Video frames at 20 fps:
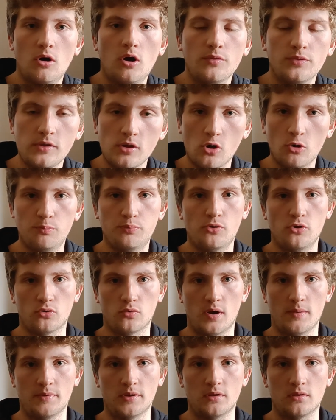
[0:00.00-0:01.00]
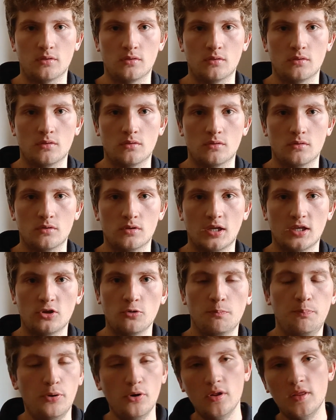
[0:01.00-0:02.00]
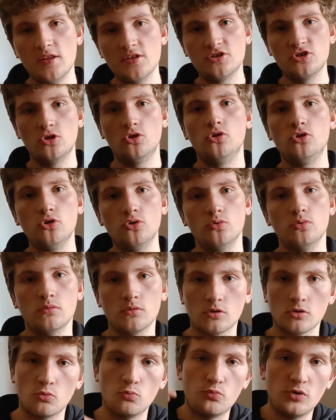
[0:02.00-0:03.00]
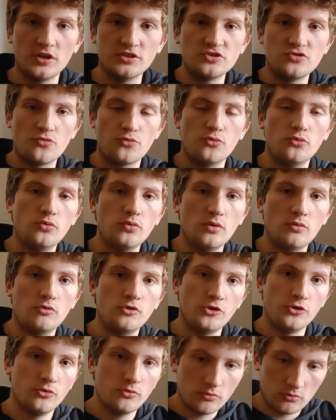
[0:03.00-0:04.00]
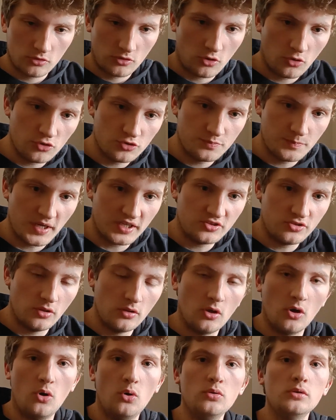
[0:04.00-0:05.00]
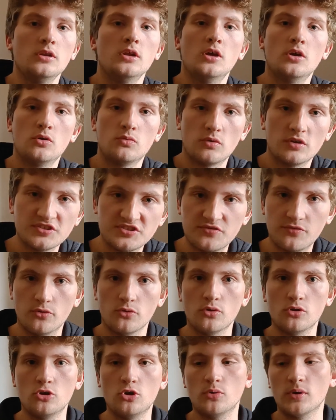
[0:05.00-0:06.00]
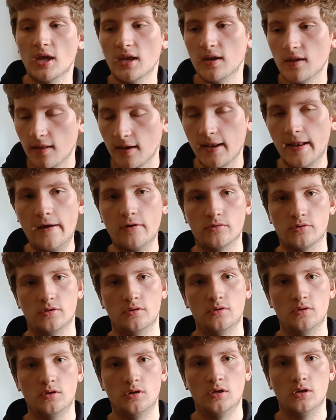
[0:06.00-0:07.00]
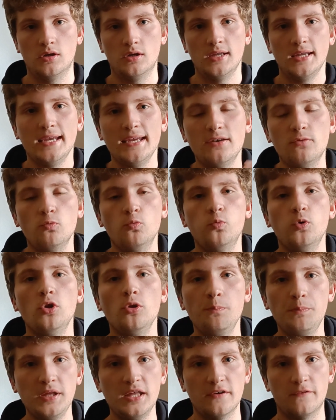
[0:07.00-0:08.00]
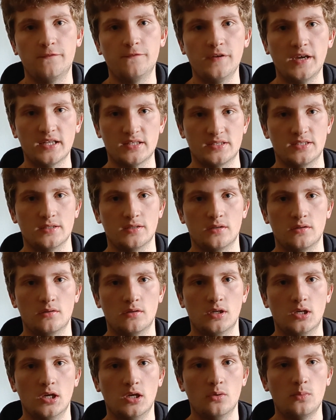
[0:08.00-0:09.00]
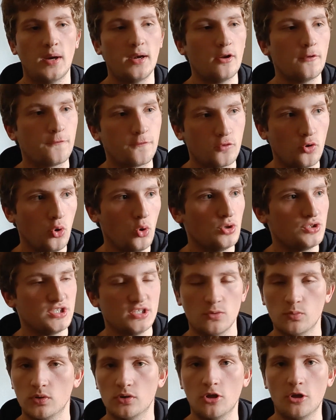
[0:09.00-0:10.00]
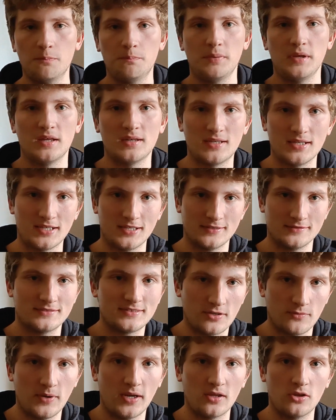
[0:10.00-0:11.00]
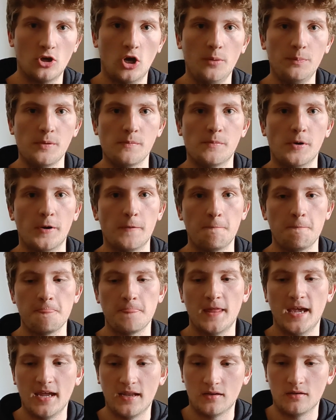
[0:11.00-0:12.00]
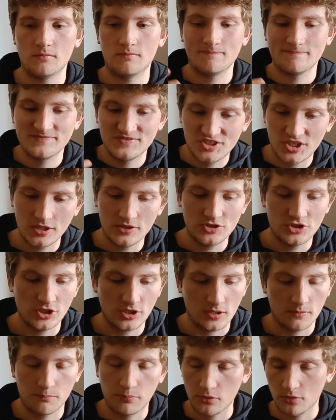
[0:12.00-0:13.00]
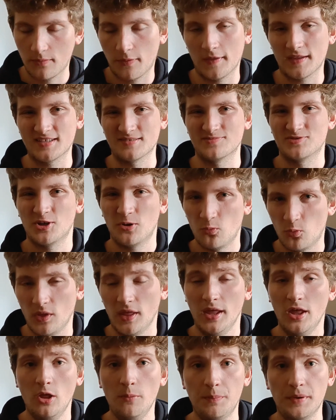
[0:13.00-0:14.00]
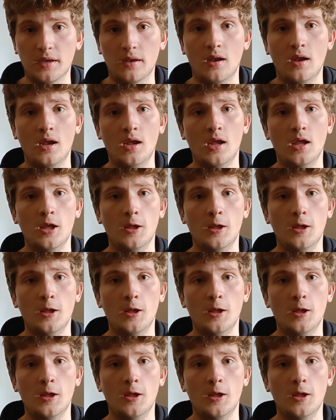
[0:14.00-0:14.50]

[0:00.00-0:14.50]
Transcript: on the old programming. Like, you put it into the new, runs through the new, goes back to the old, runs through the new again and out. It will be affected, right? Of course, it will not be a direct copy, and changing and put things on top will help it.